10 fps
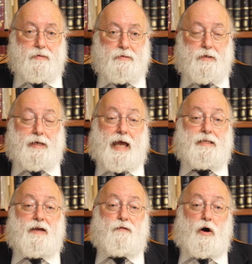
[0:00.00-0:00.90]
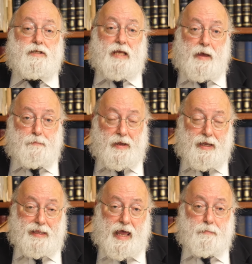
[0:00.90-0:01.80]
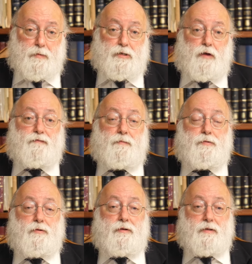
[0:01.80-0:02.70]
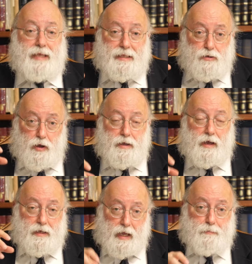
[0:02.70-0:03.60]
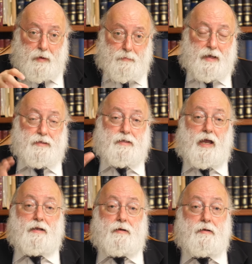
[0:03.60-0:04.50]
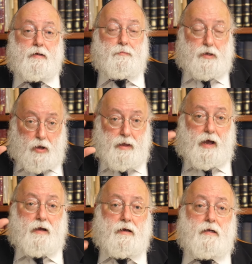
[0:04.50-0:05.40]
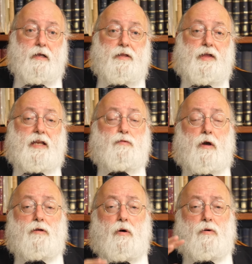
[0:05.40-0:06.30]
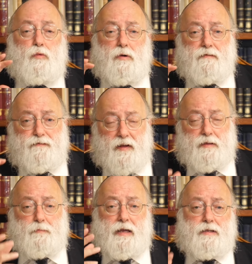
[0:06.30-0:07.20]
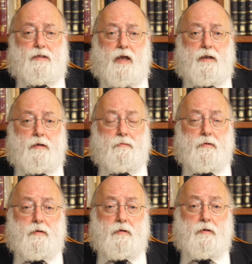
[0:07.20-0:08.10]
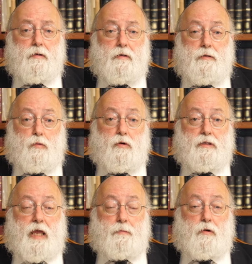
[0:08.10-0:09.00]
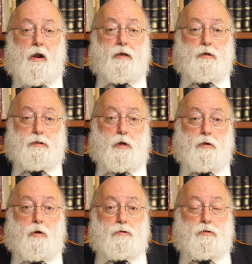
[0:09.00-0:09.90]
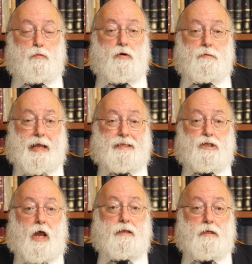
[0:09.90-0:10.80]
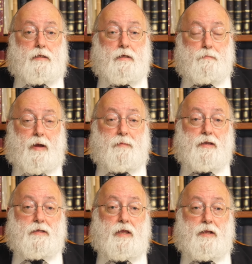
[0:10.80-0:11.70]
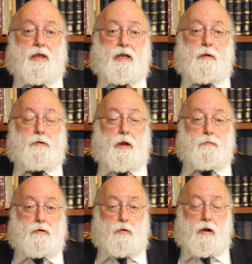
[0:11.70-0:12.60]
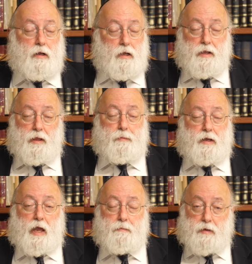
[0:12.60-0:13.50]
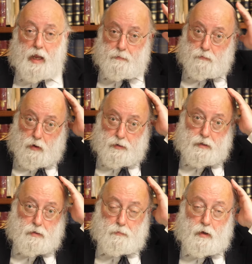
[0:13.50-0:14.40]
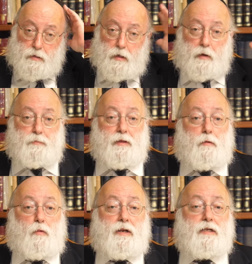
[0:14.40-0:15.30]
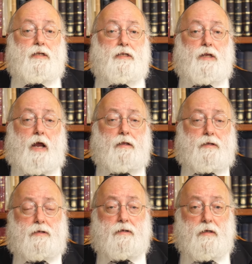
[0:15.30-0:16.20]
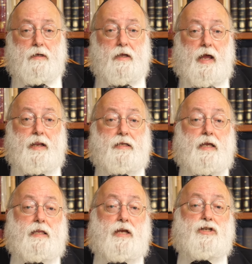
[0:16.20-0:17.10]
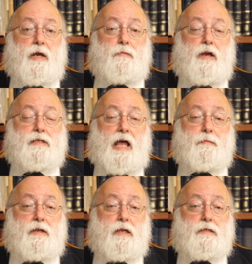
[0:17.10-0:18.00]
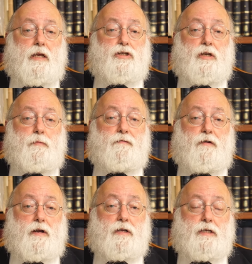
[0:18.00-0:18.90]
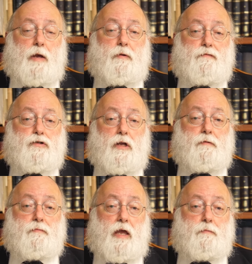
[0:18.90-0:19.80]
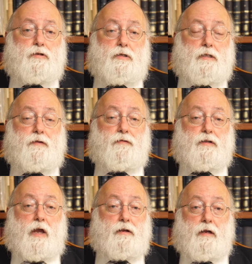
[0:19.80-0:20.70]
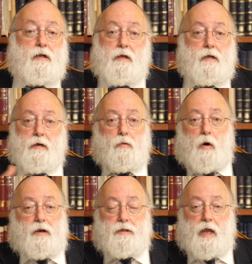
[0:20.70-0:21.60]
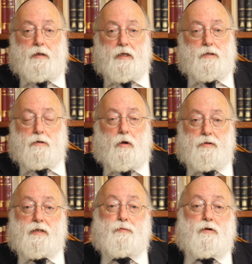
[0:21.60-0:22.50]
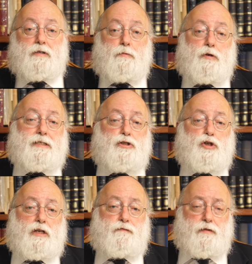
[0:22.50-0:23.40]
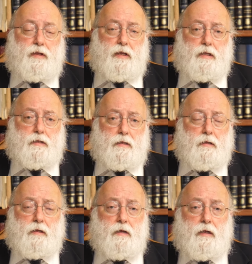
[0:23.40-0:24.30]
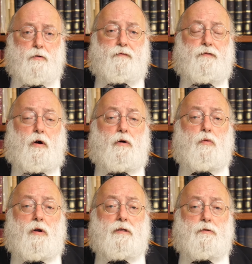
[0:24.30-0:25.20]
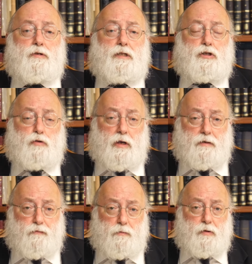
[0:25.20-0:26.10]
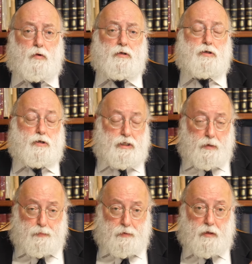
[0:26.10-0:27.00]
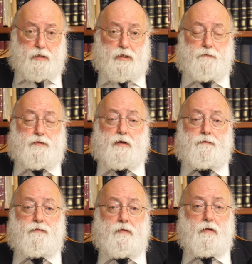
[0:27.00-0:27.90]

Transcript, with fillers: So the idea of Oz Epech El Amim Sofa brother that Koyach came by Matan By Koyach. That's why the whole world felt Matan Torah. The world came crying because the whole world got silent by Matan Torah. They came, came cry, they became came running to to Abilam. What is the silence? And he said, Hashem Eiz Lama Yitna Hashem Yivorech Hasam Evashalom. The Abish is giving Torah. Why did they need to know this? Because it wasn't just for the Yidden. It was for the whole world. It was to transform the world. So Tzipra Leitzivtzev,